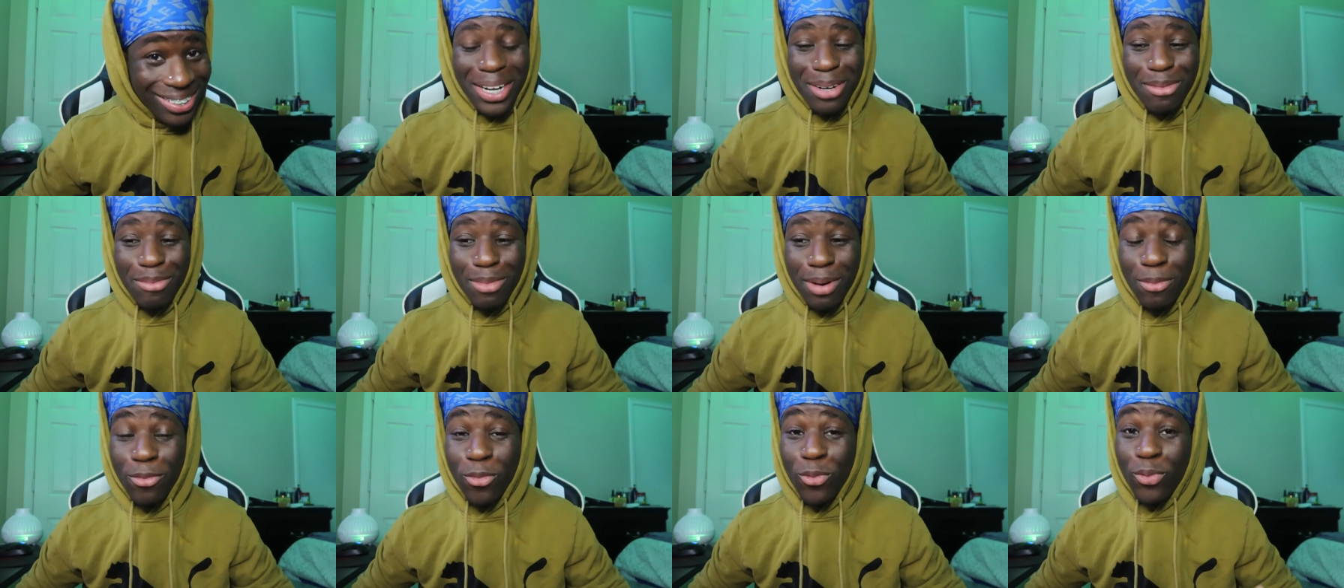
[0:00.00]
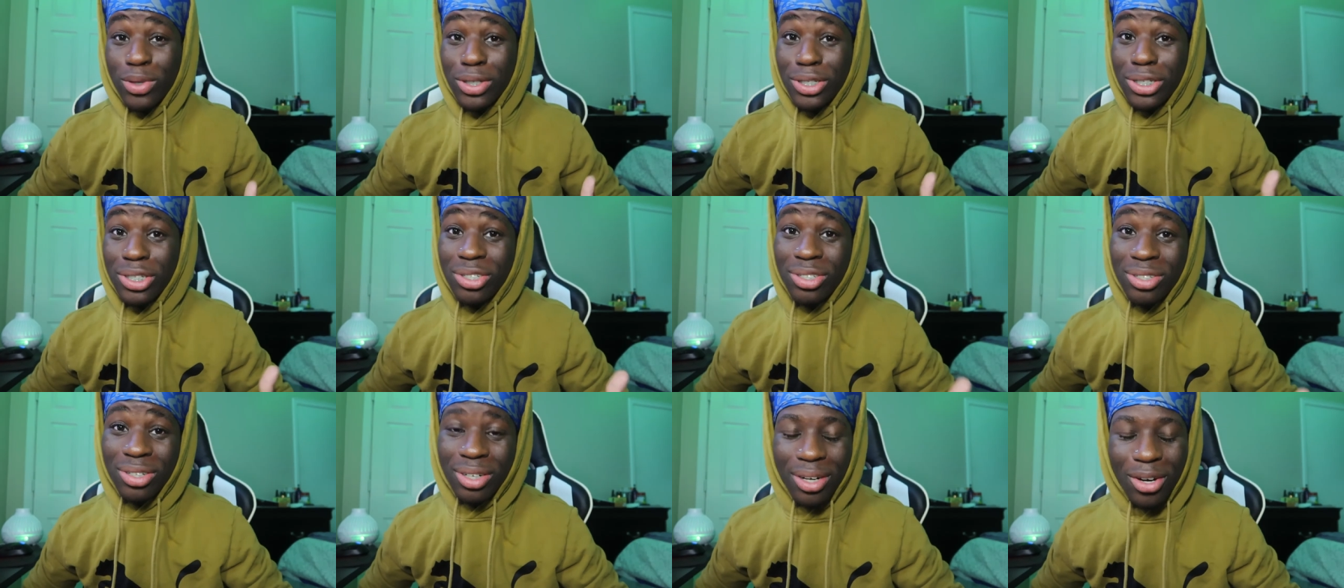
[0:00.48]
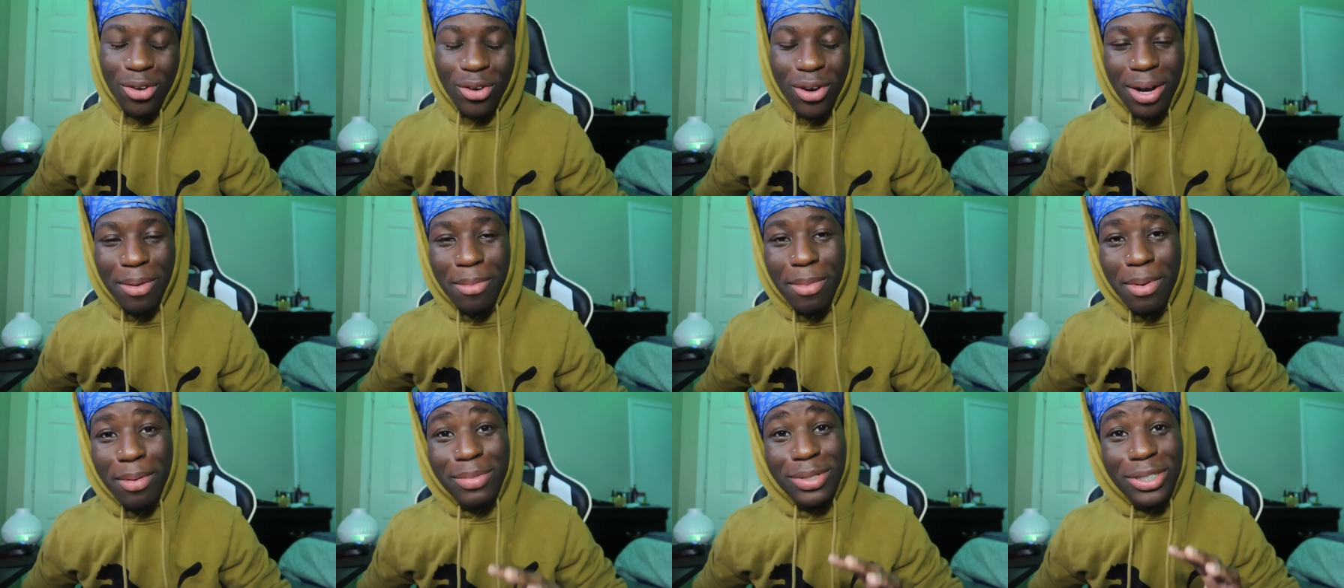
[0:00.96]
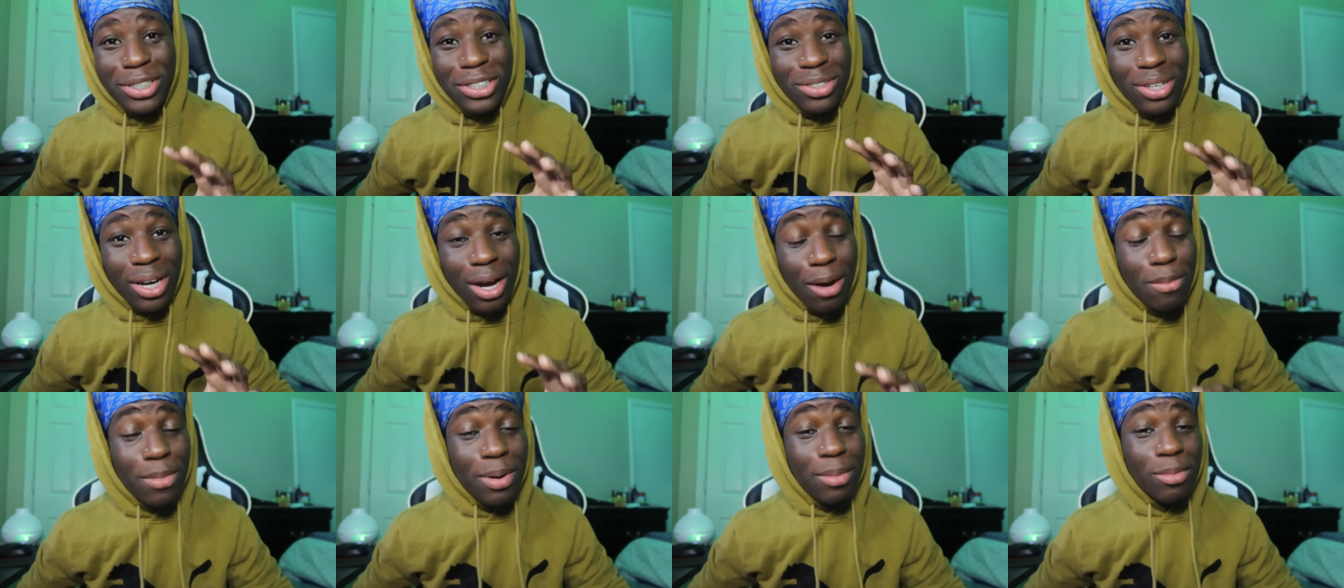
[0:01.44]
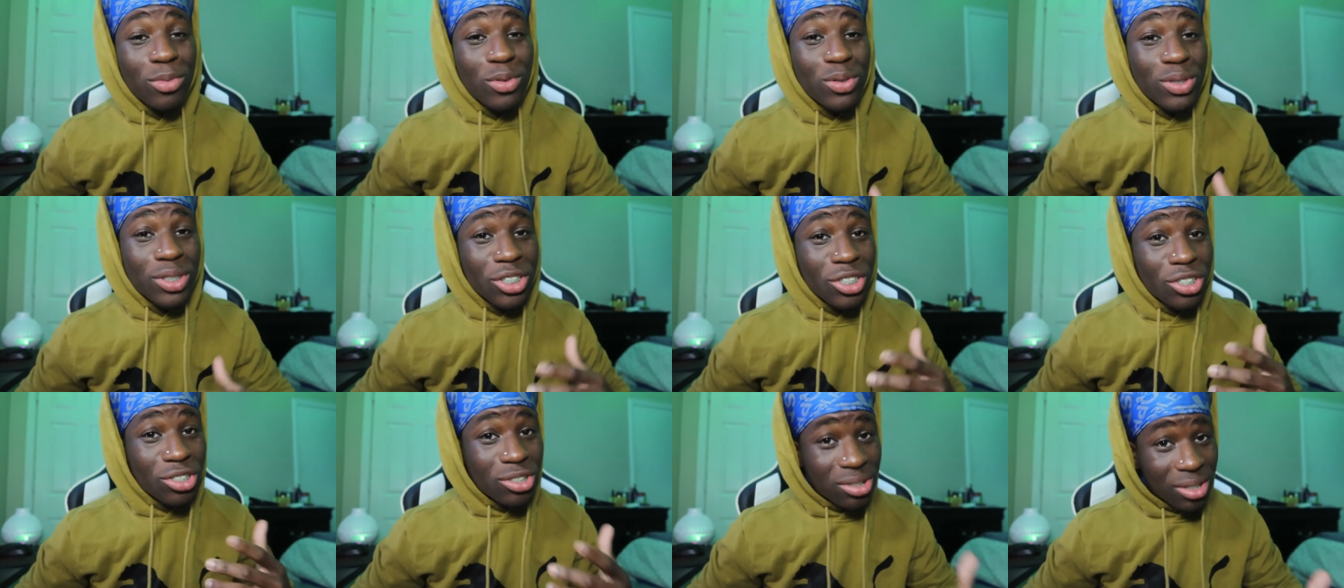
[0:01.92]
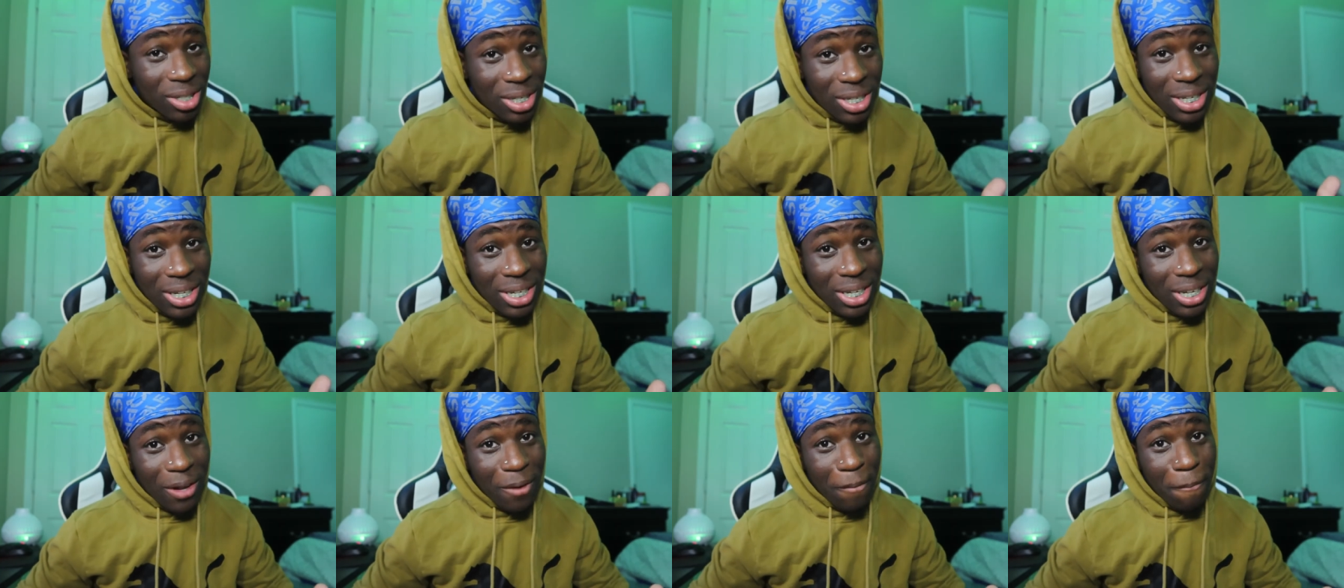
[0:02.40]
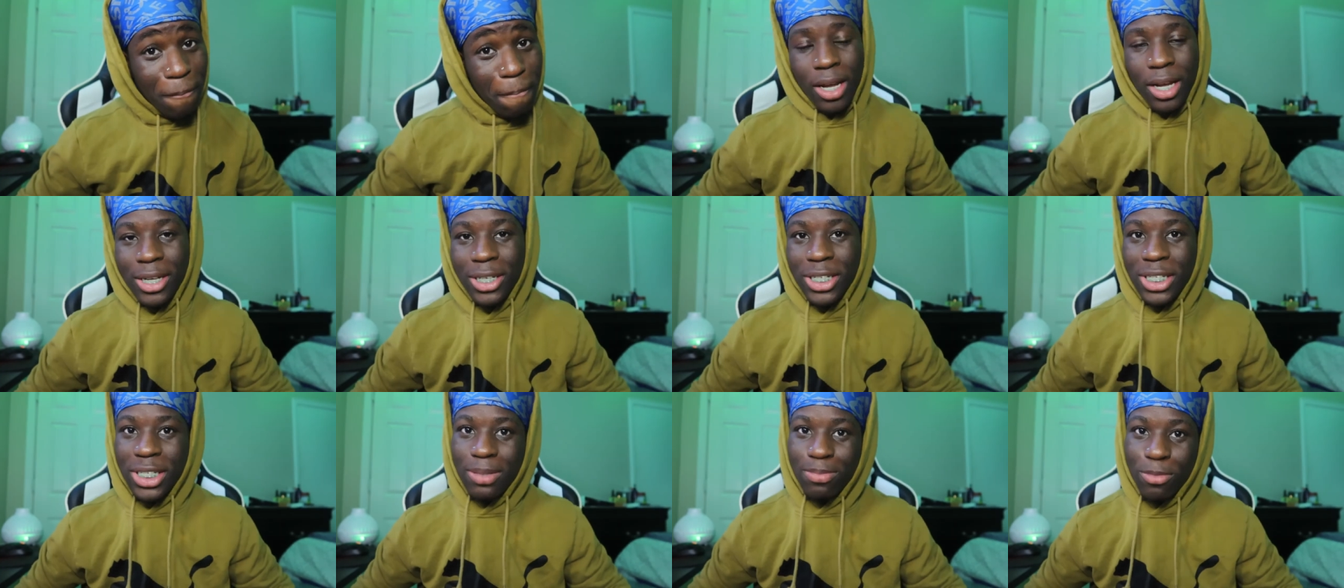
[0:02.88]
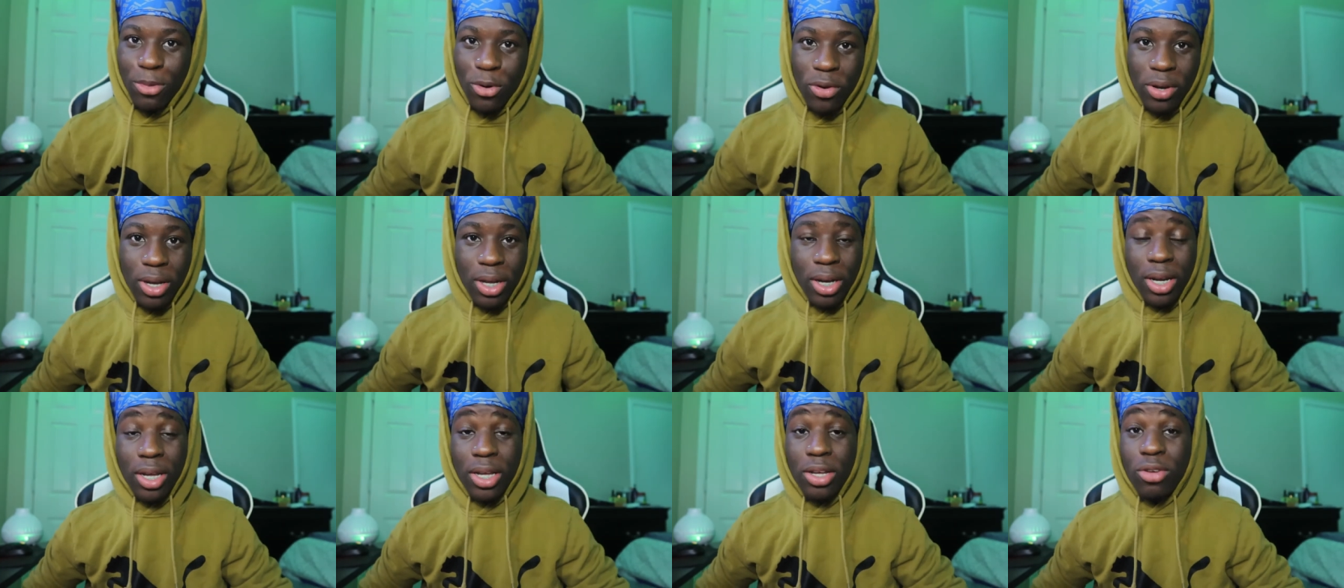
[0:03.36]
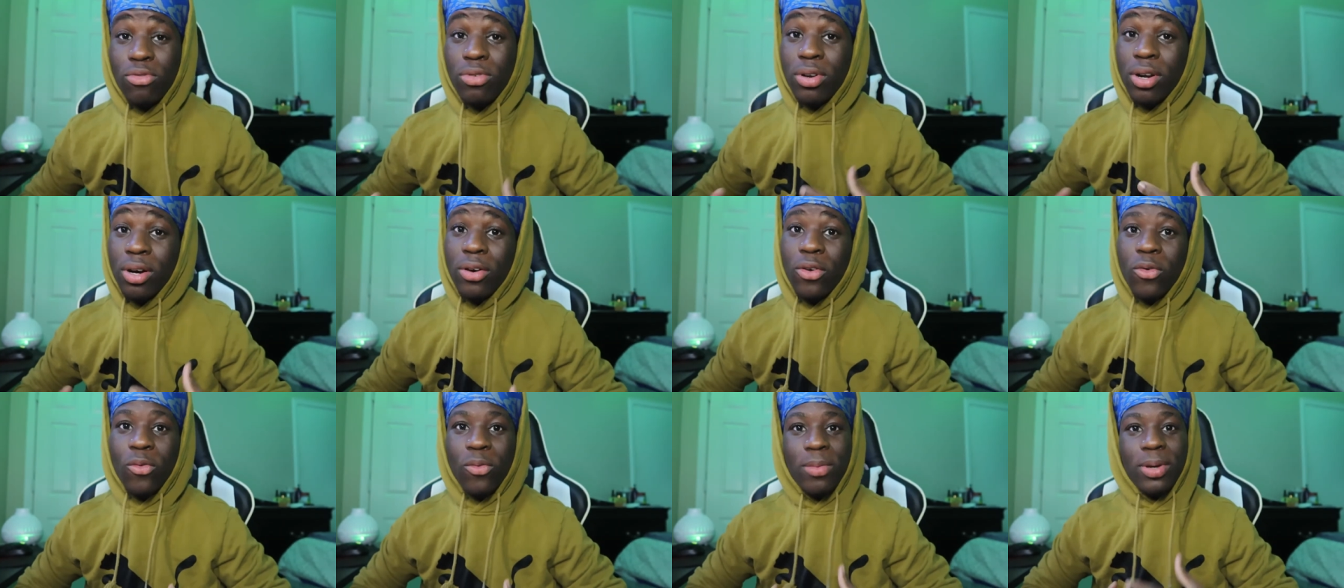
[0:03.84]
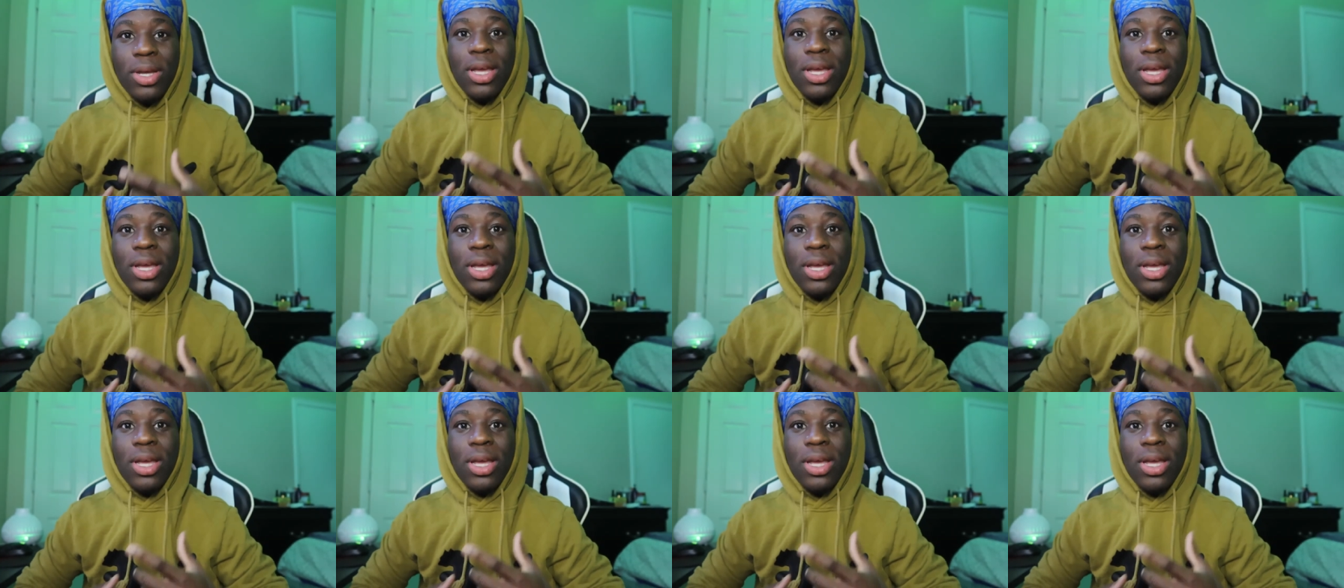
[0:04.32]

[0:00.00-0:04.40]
Her mama was, you know, her mama, her mama was drinking and smoking, and you know,